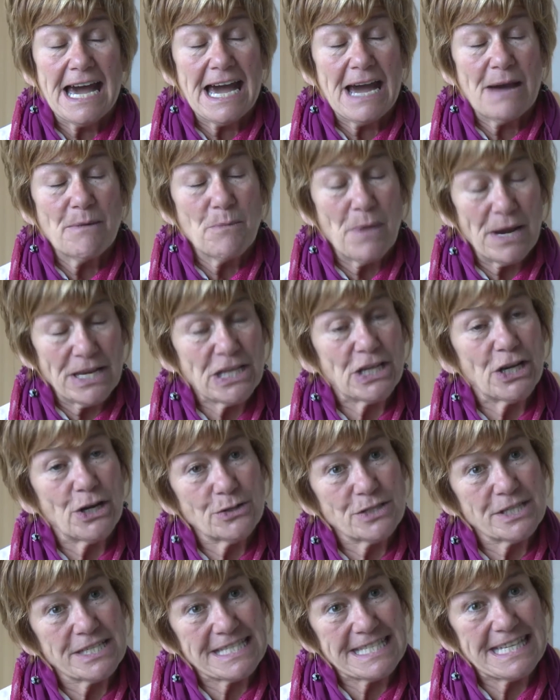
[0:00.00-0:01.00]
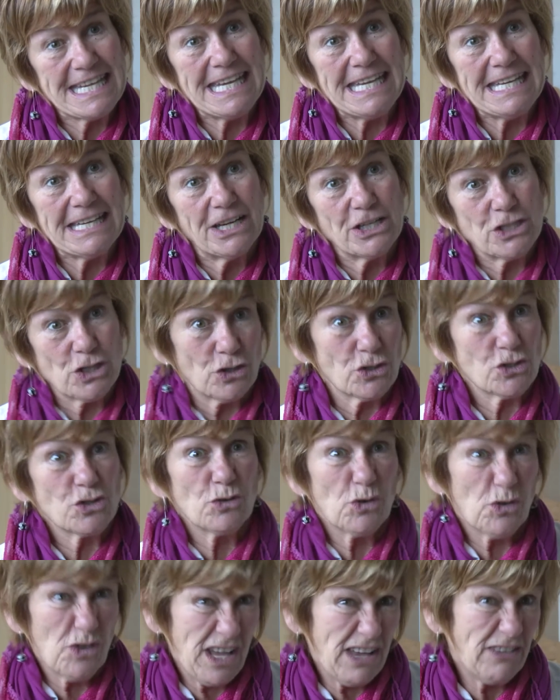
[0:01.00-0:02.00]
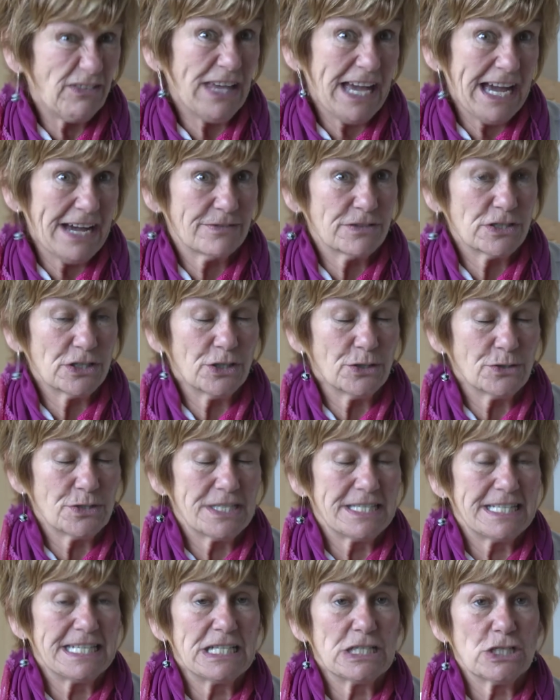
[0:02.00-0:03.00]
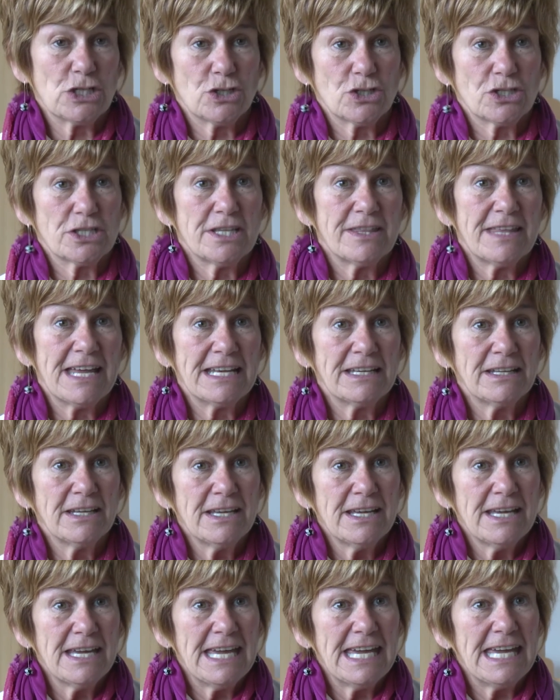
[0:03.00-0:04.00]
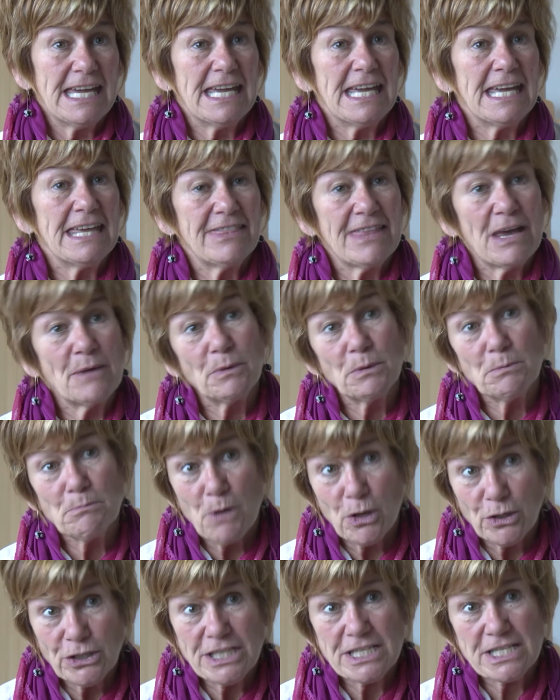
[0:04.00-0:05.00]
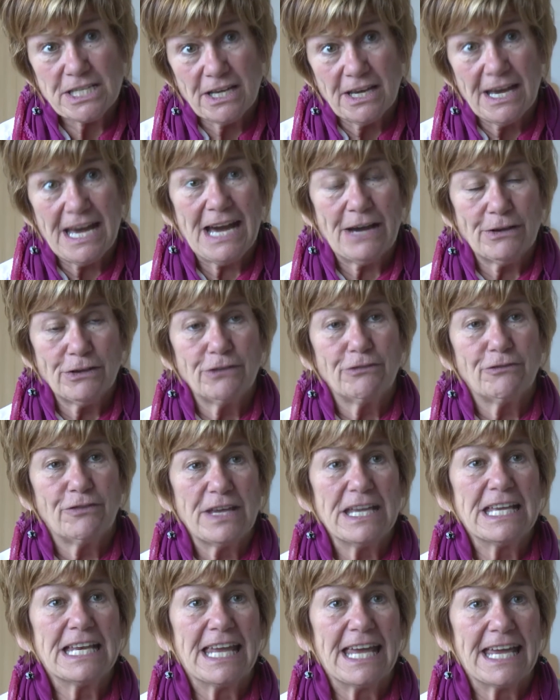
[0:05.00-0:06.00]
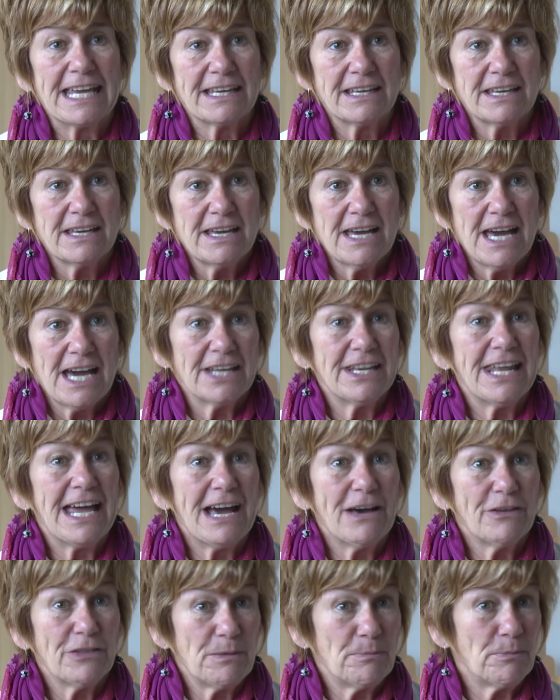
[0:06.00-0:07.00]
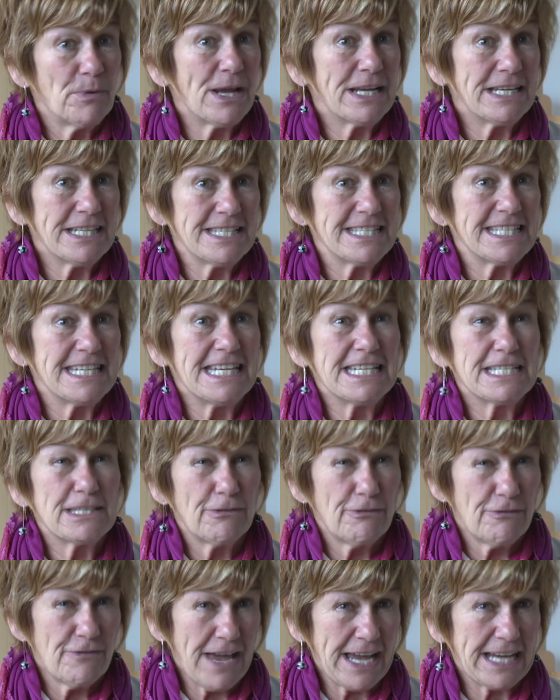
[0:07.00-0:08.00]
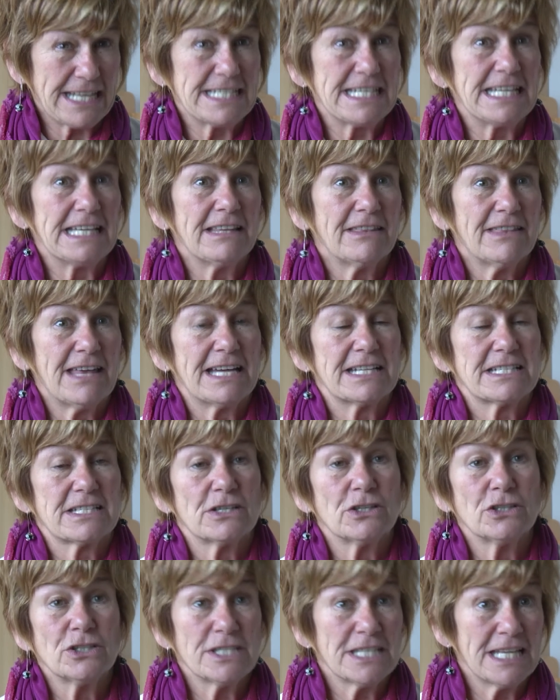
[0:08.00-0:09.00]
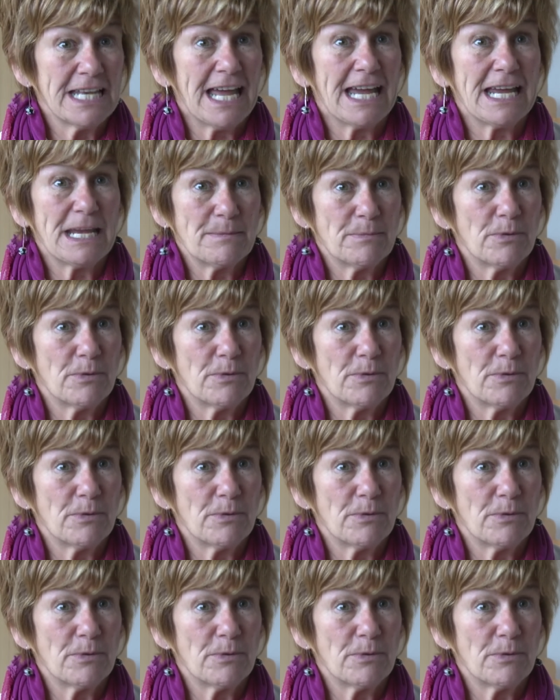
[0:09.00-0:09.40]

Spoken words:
And when you go to see a doctor, or if you have to go to see a doctor, then they will monitor how you're feeling and how the pregnancy is affecting that underlying